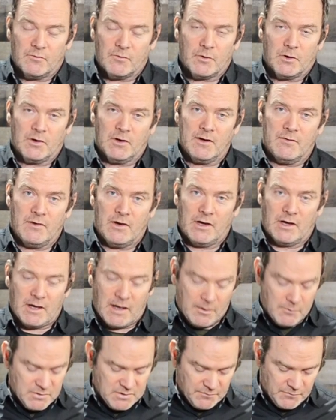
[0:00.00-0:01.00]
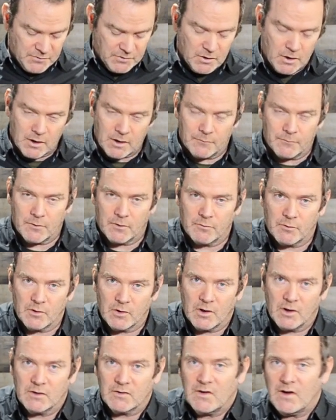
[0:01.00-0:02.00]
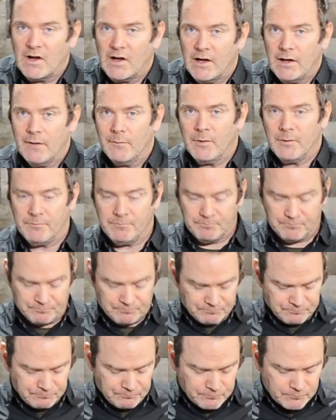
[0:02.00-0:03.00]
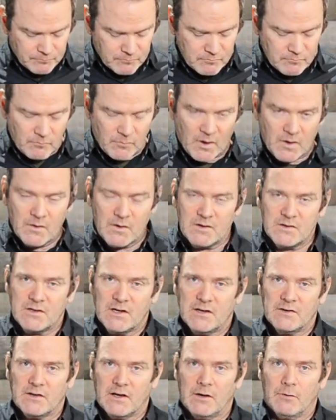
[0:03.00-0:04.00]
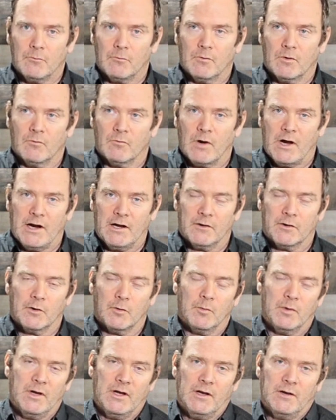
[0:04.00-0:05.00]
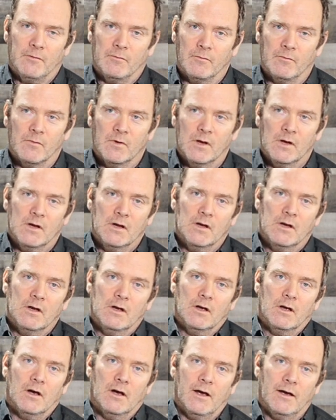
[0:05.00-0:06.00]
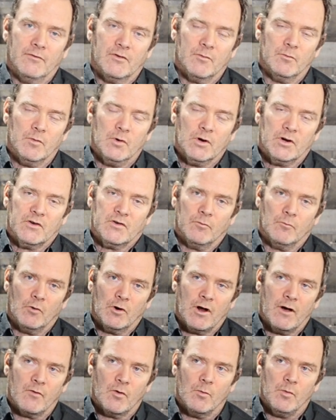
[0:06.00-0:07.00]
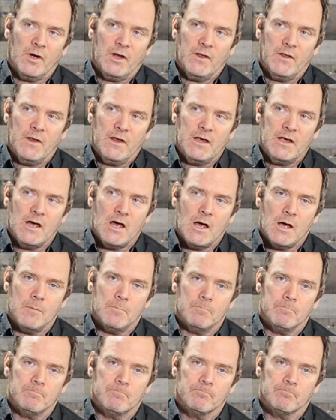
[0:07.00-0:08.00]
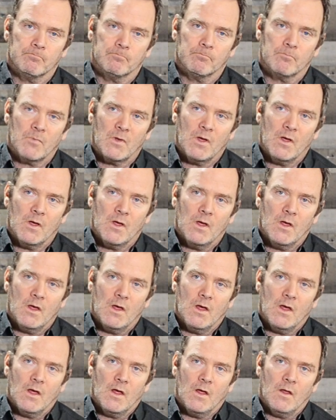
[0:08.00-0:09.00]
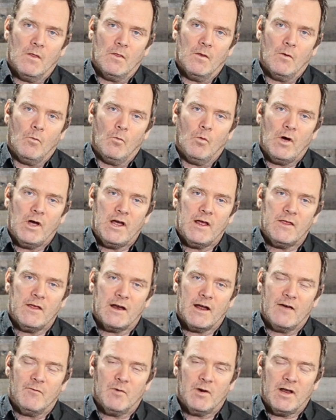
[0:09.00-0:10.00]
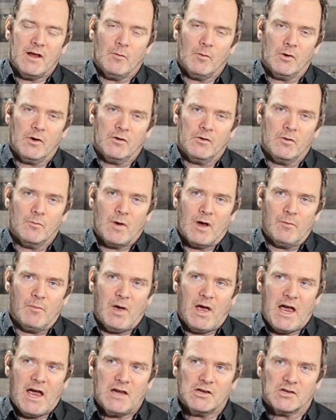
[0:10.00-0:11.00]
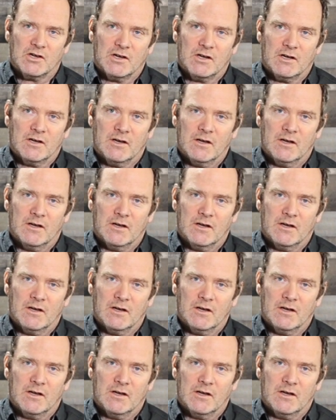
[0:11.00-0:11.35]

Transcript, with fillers: for a living. I was a photographer for a long time, and these days I write a little bit, and I have some books and whatever. But the, um, the way that I've been able to do my passion